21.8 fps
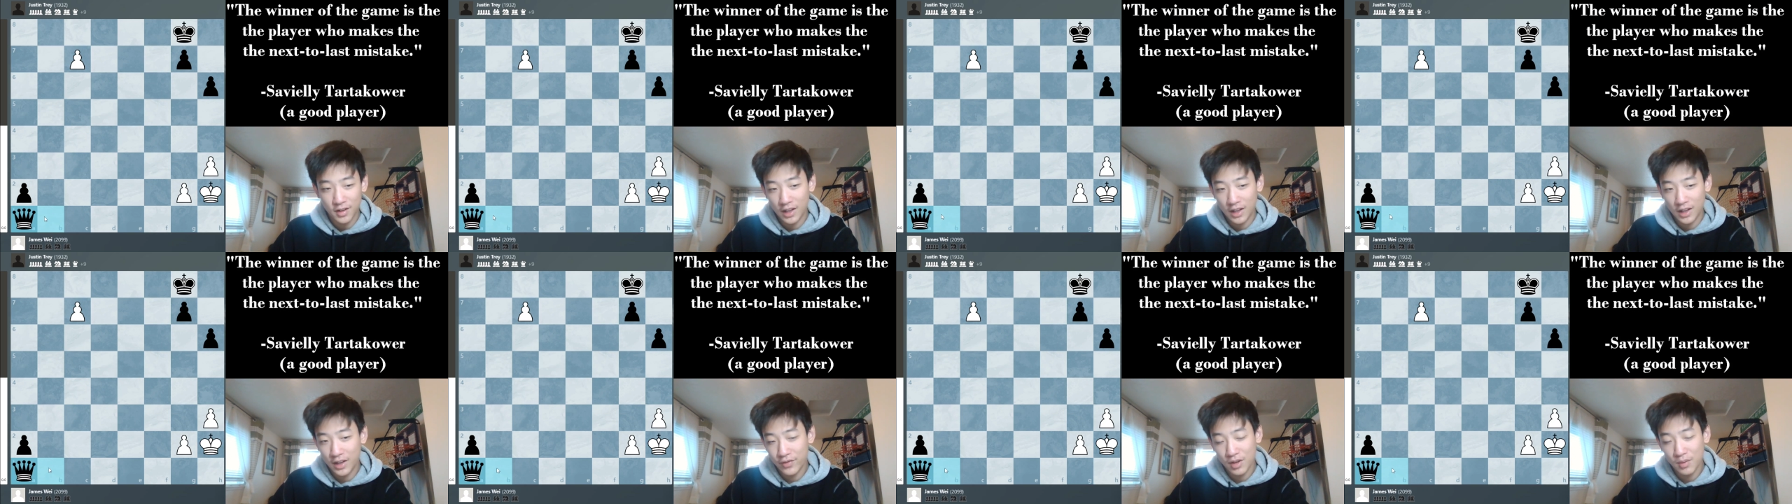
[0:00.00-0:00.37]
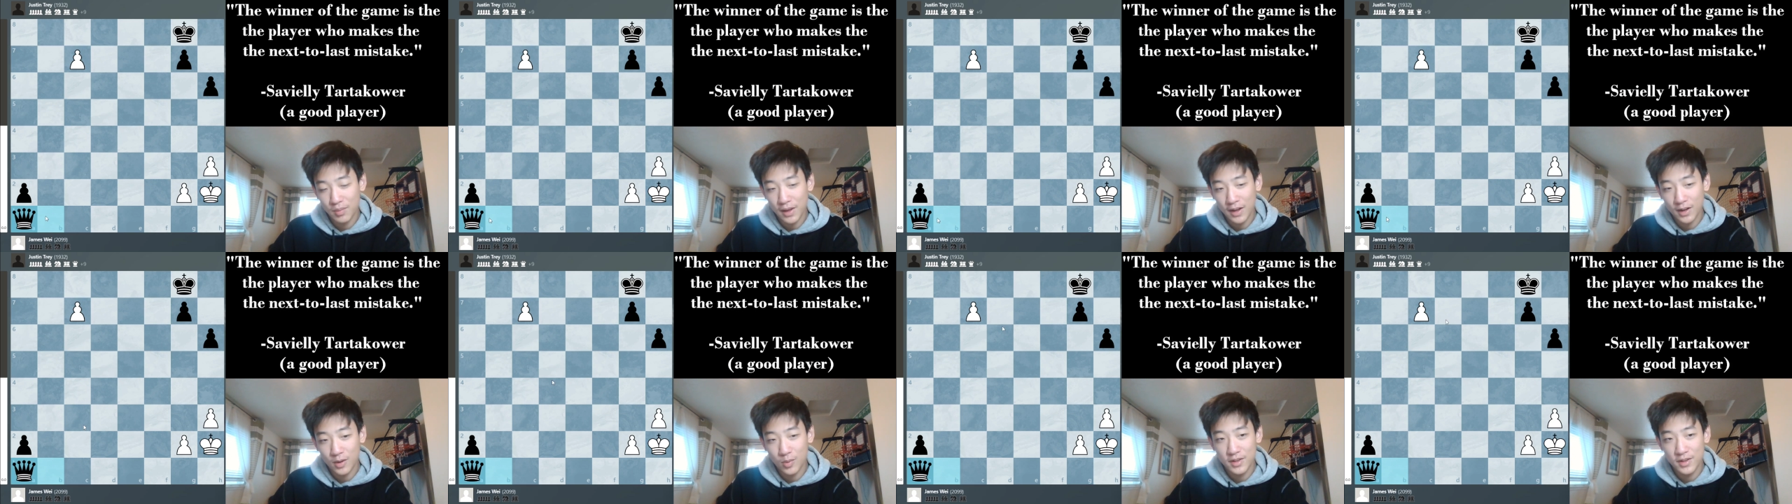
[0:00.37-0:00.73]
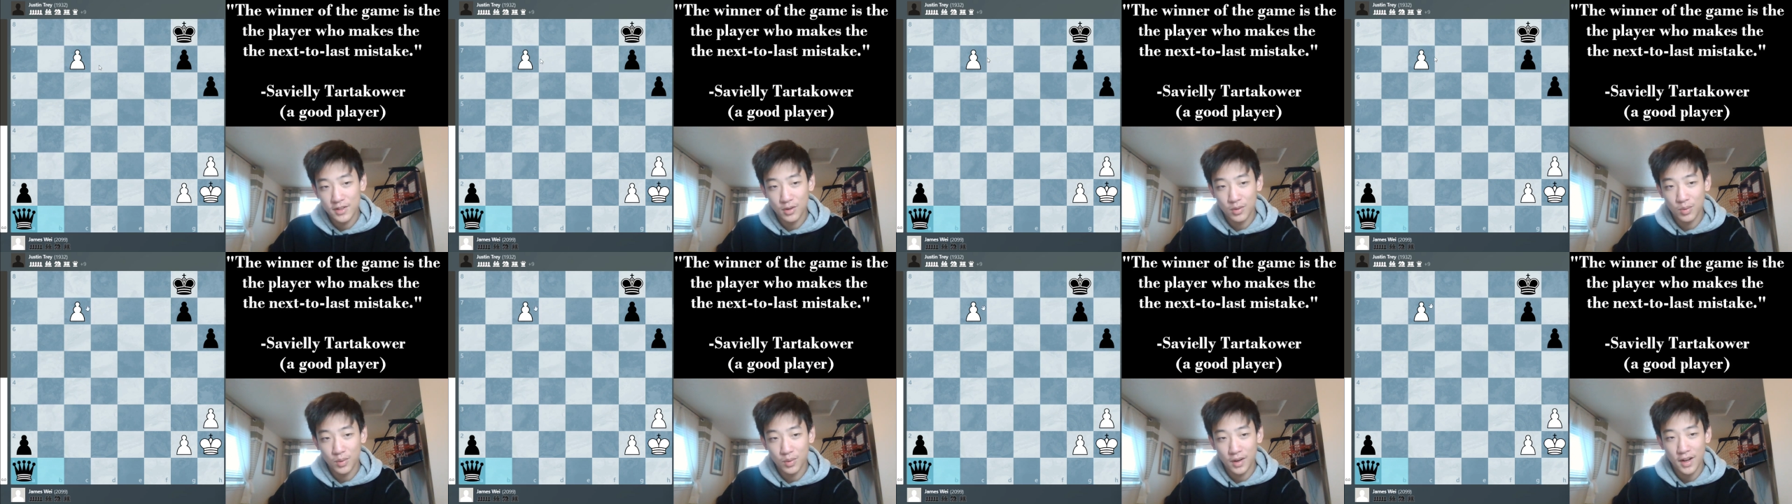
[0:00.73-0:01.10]
even though black wins
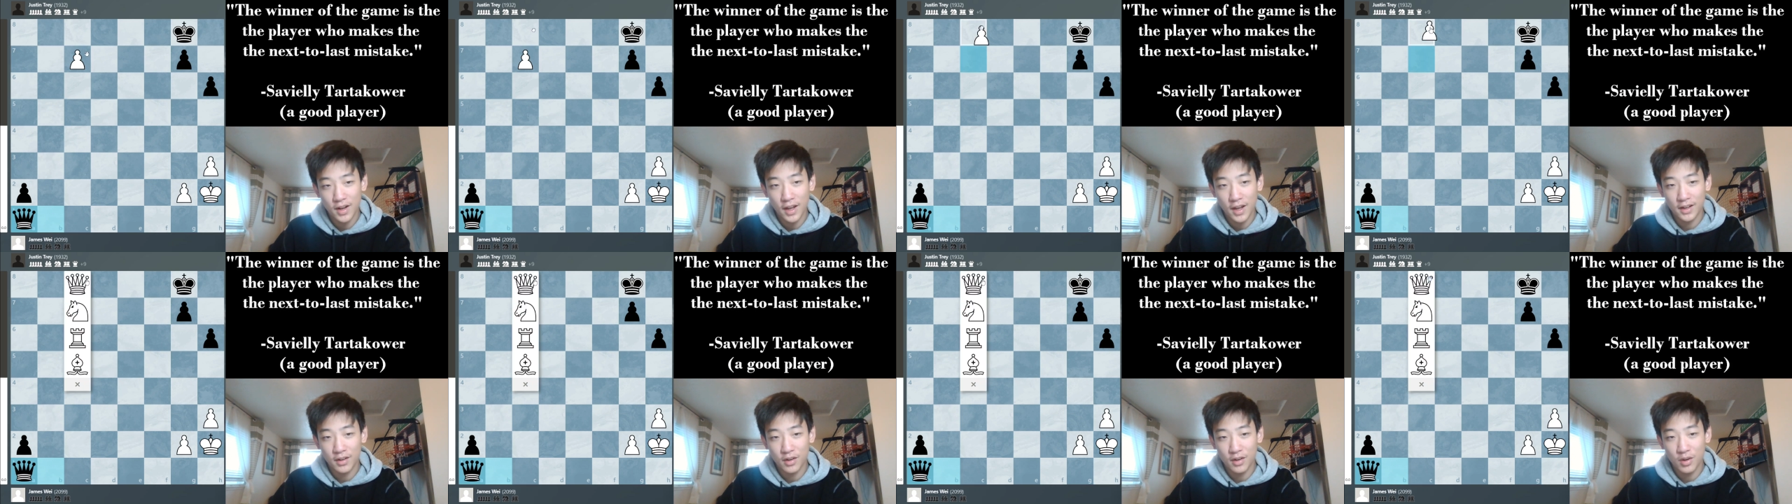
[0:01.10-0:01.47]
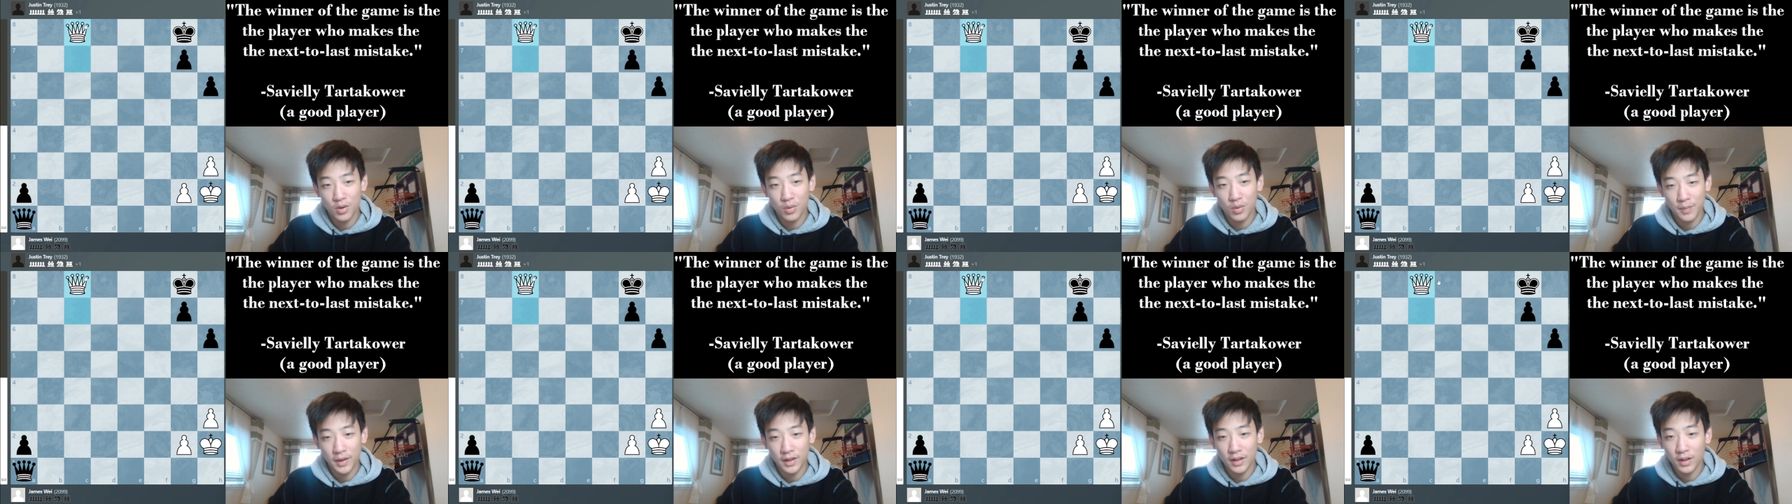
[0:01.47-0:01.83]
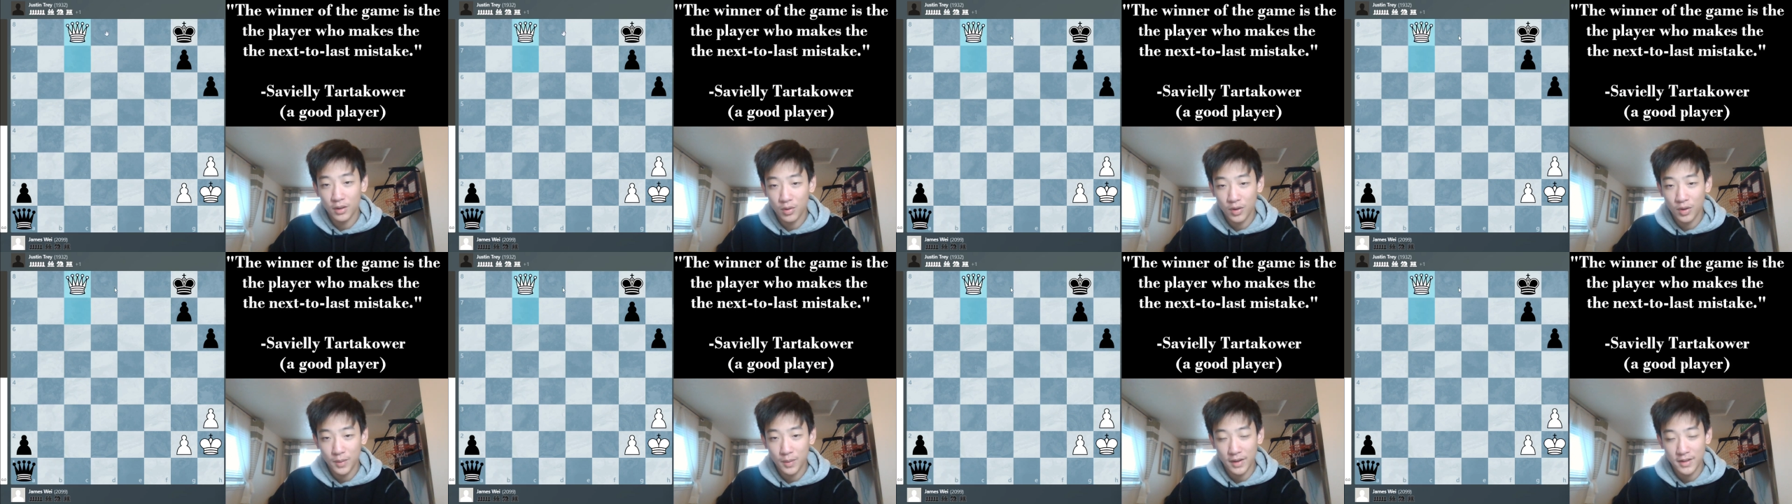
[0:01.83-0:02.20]
a queen, I can make a
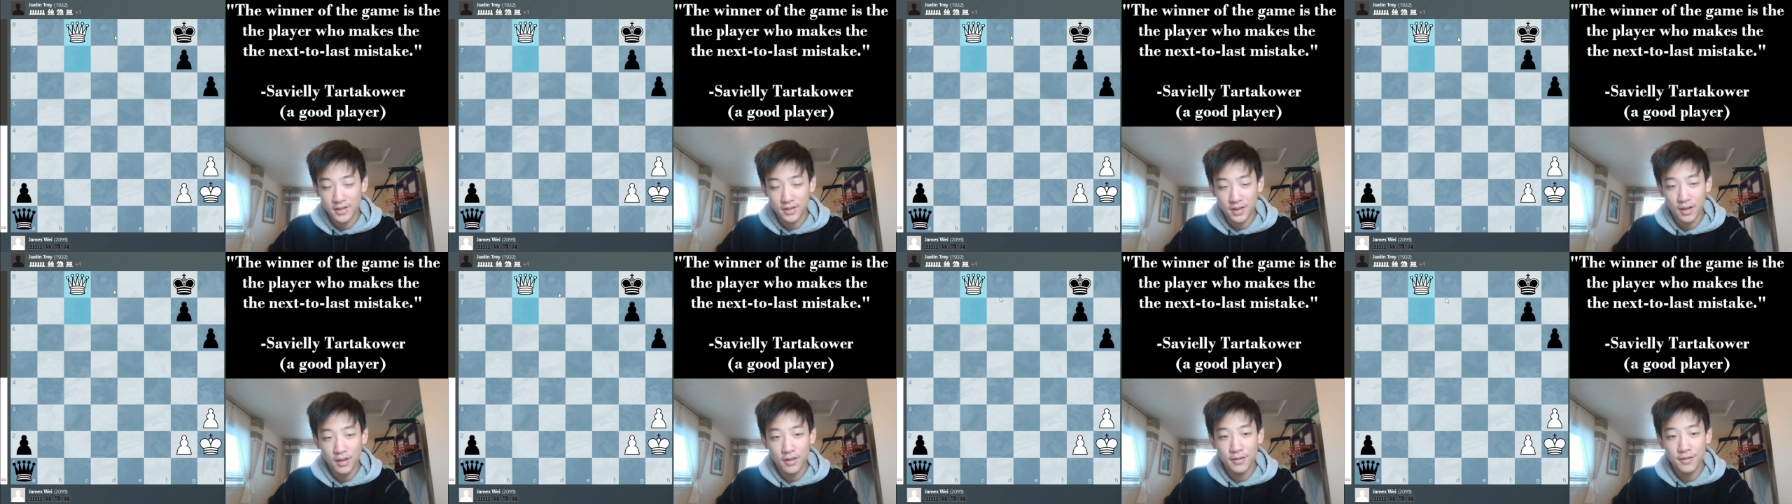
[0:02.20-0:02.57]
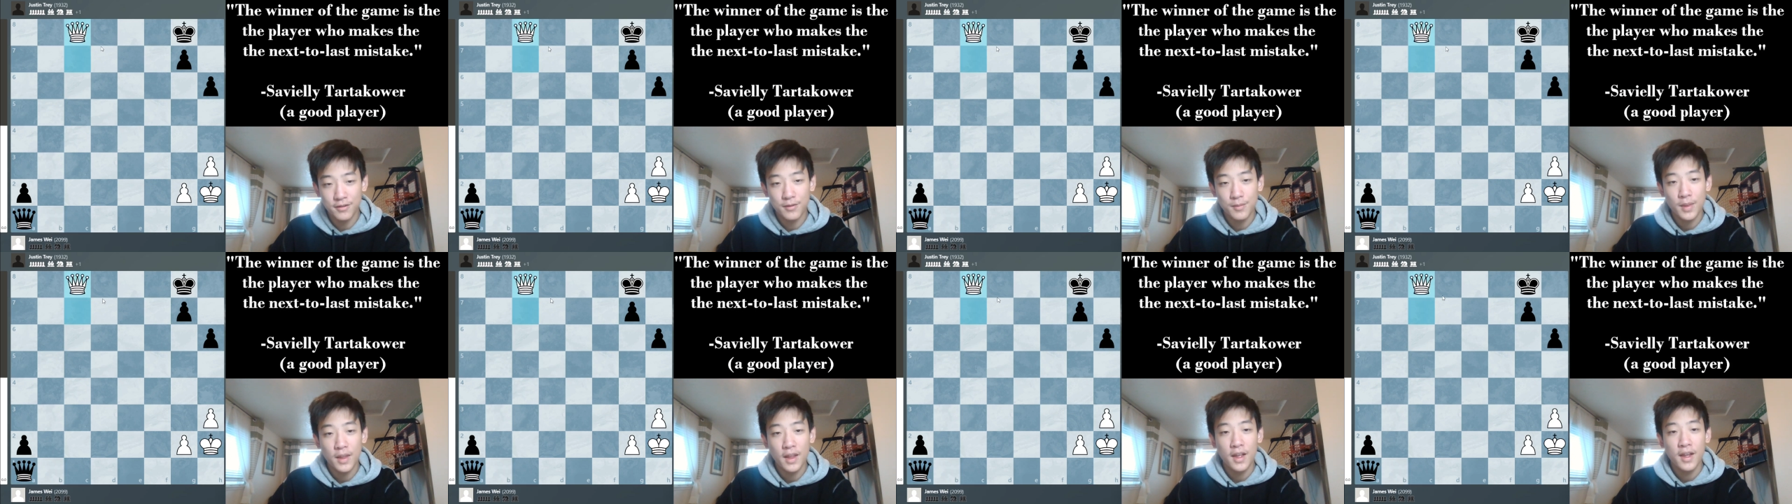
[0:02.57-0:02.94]
queen myself,